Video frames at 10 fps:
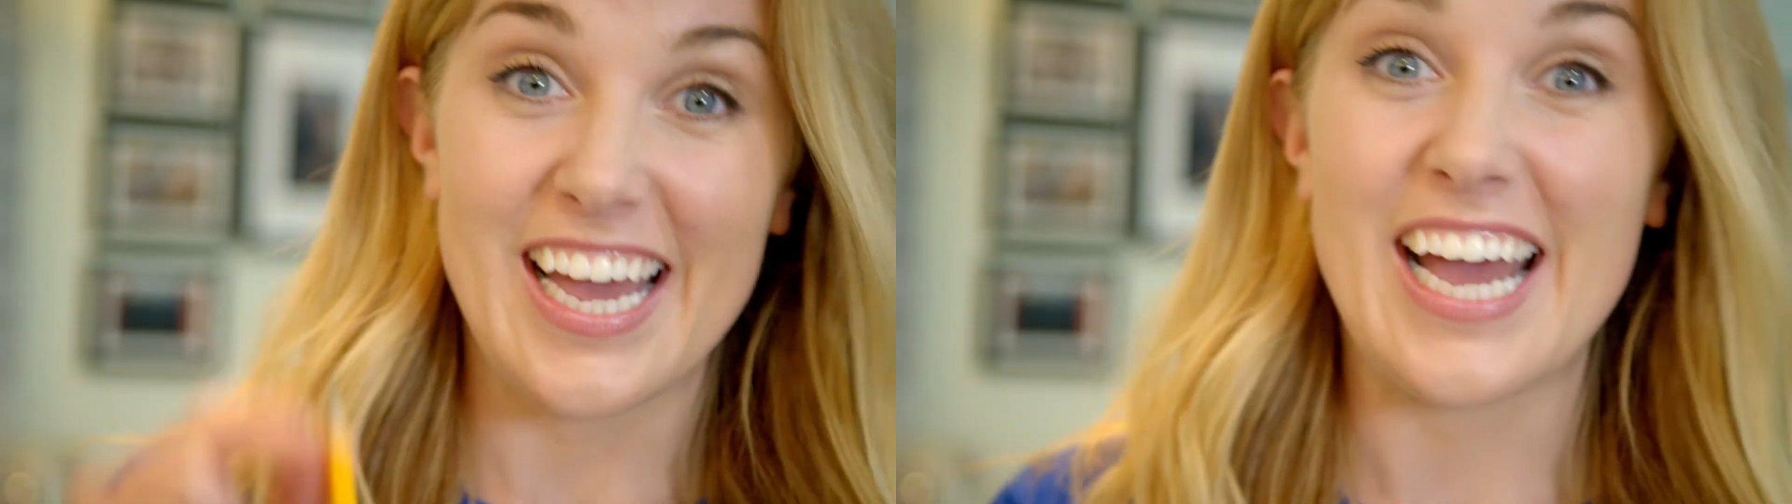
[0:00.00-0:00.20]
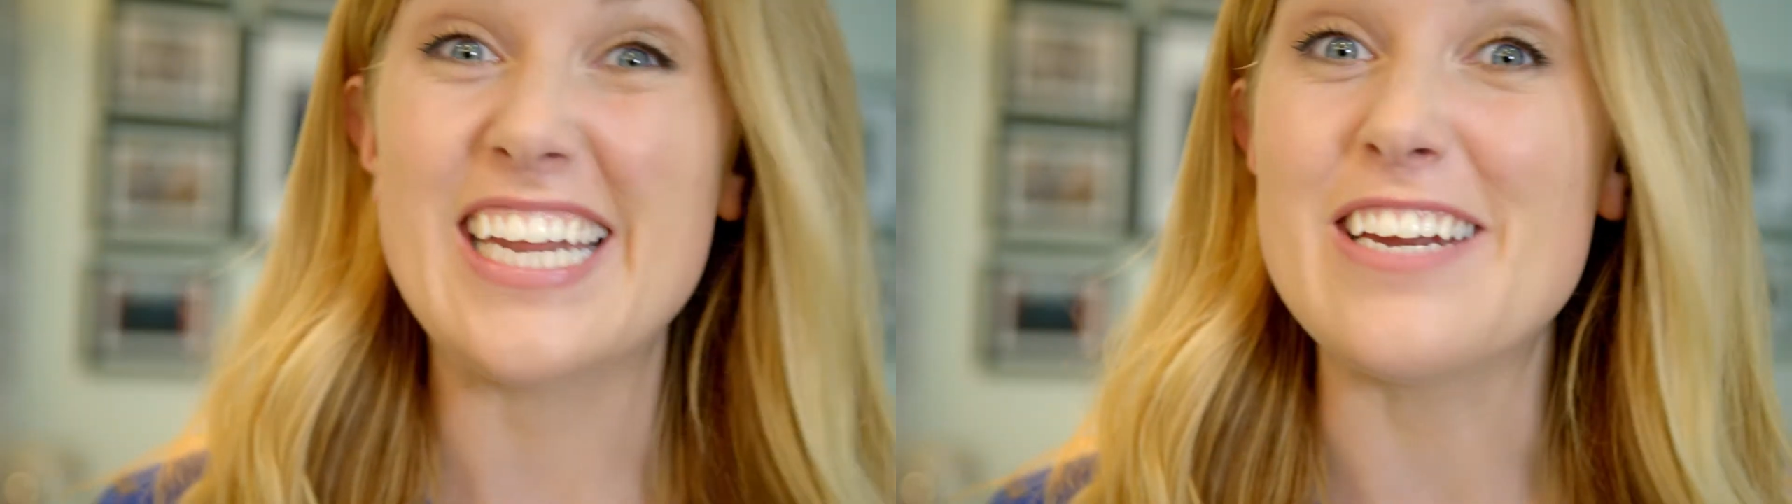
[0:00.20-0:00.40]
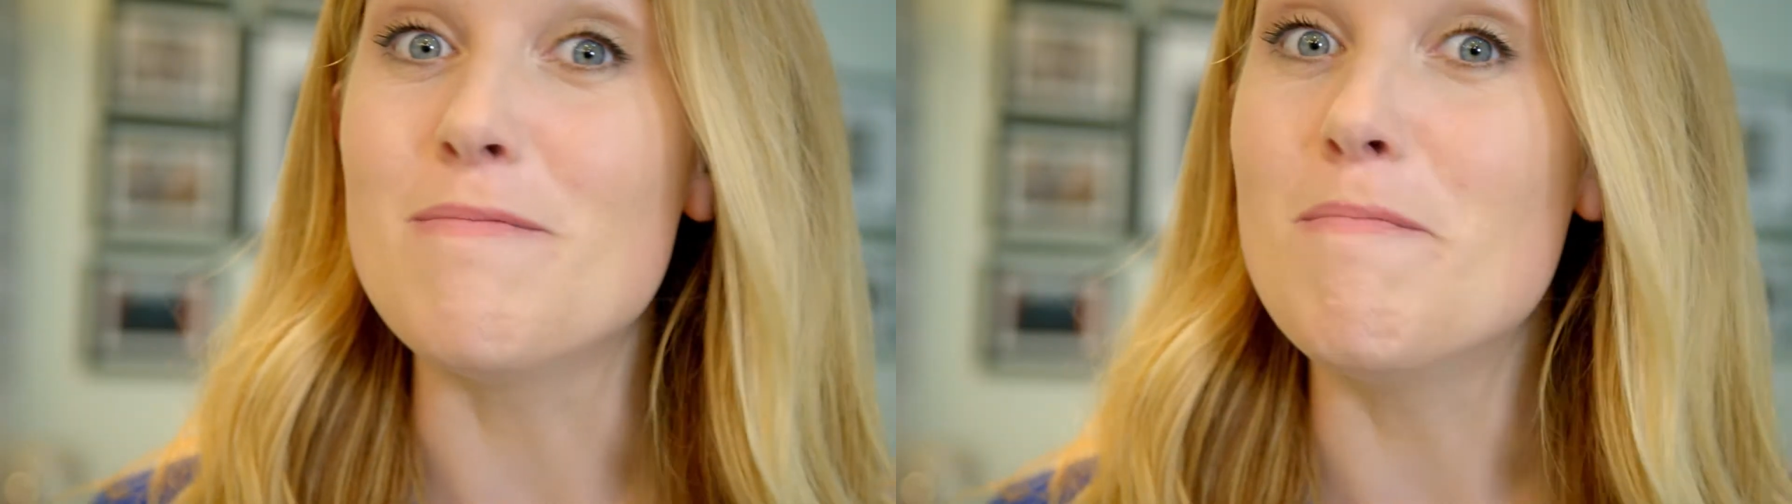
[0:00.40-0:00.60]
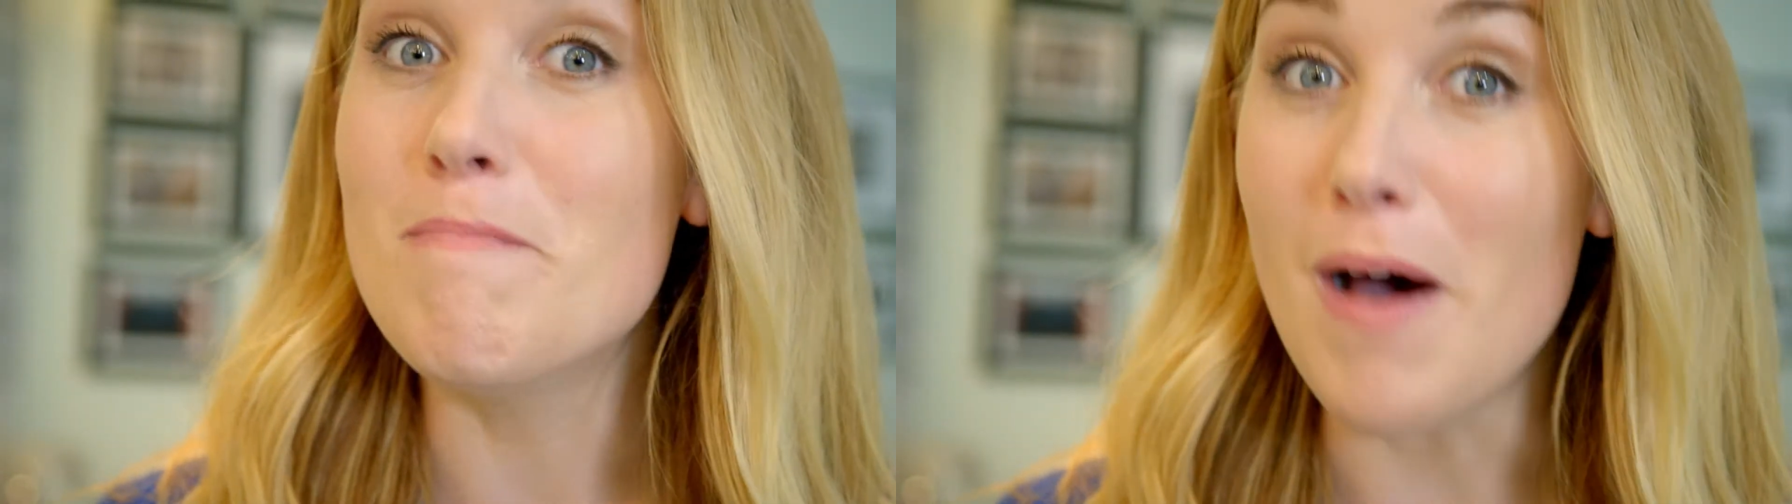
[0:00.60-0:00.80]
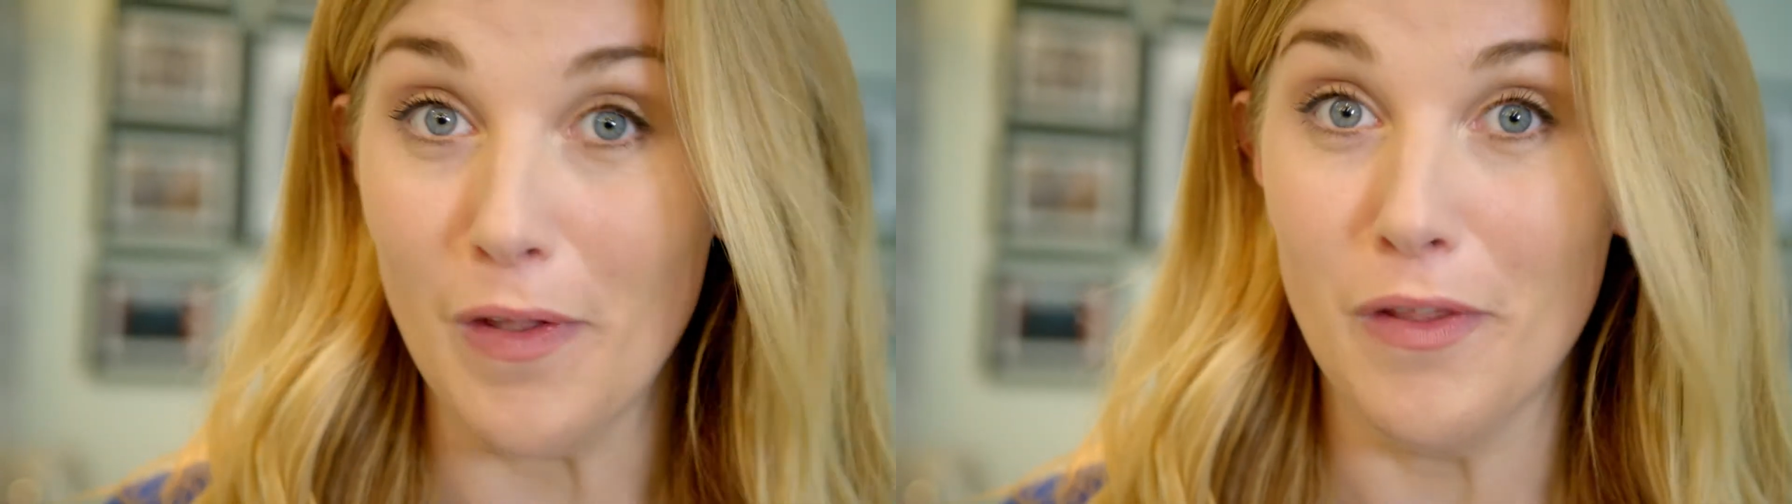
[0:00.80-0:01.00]
And in a
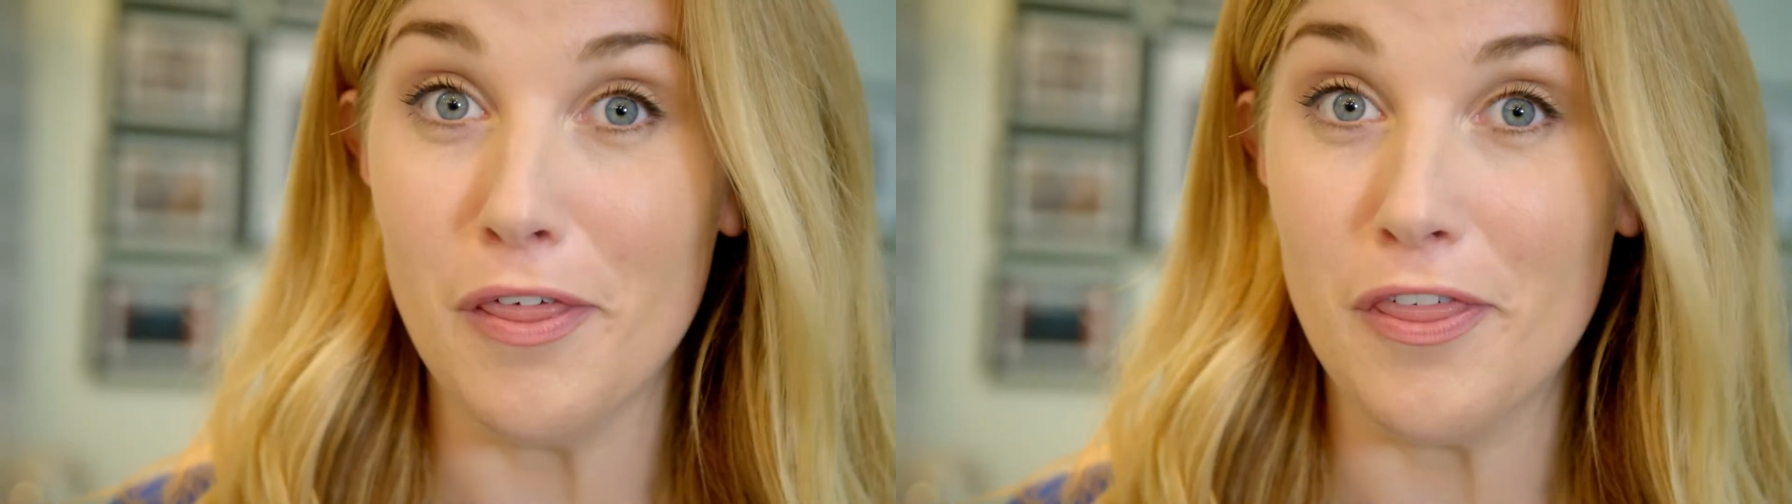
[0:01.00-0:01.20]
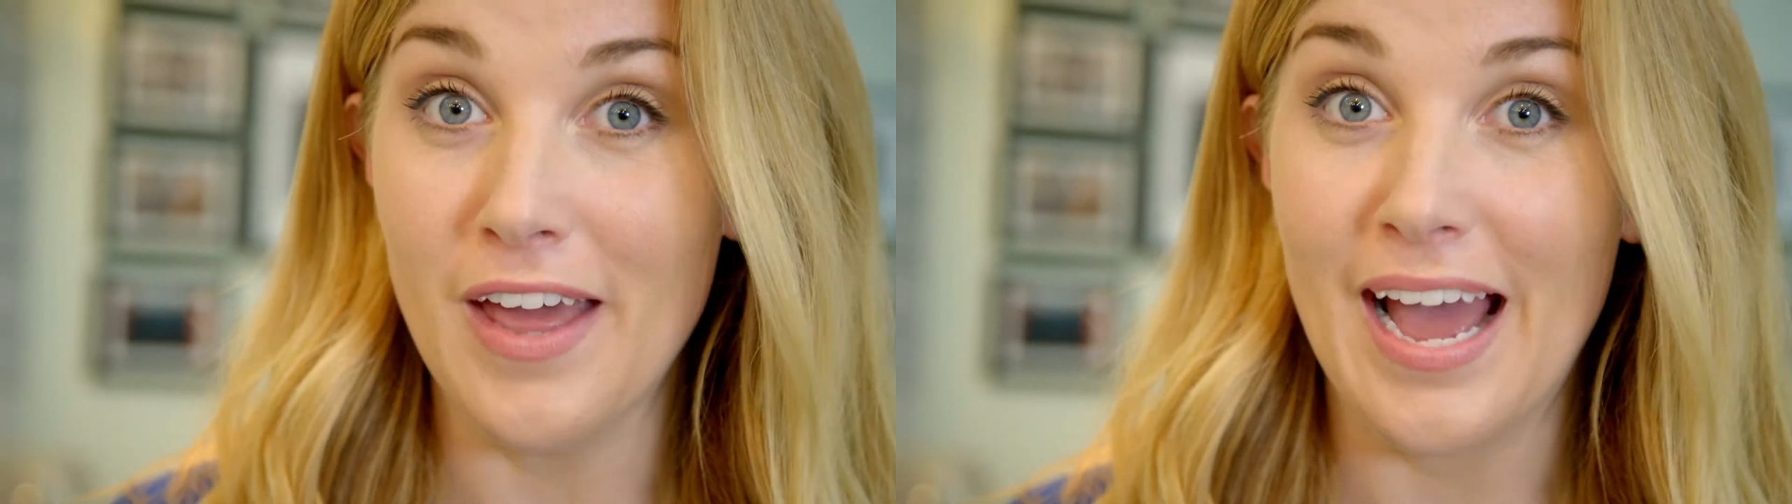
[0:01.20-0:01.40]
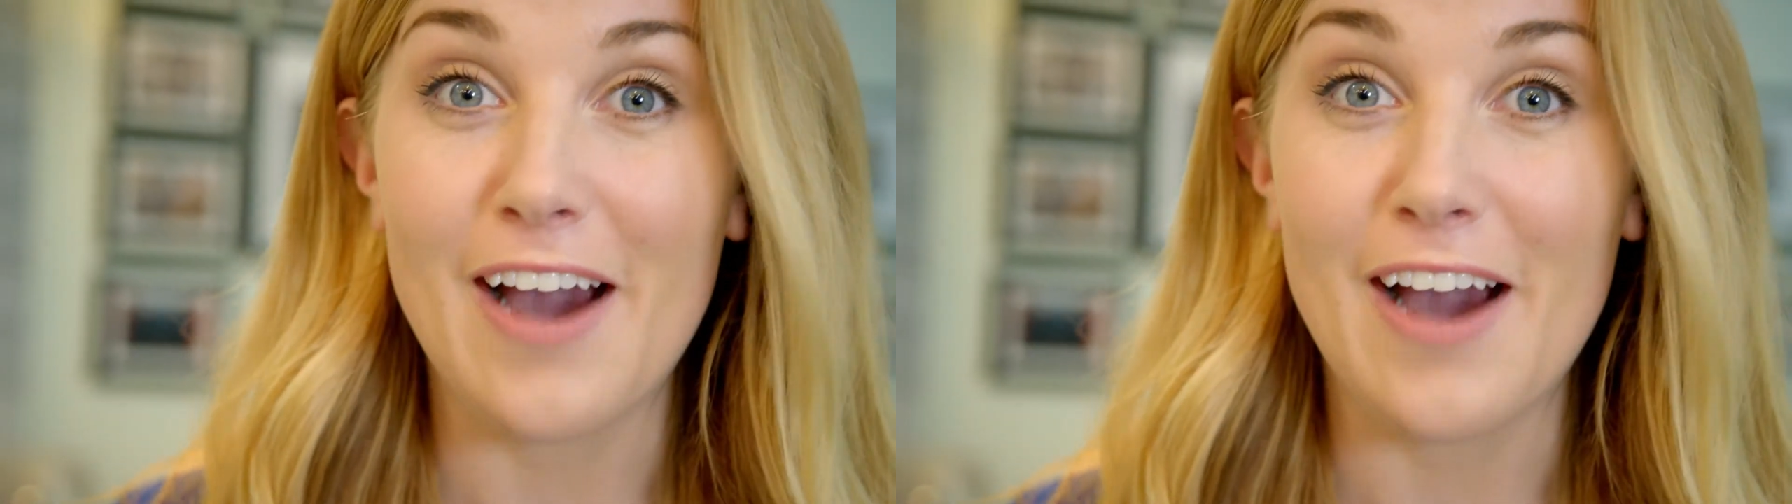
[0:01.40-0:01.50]
month,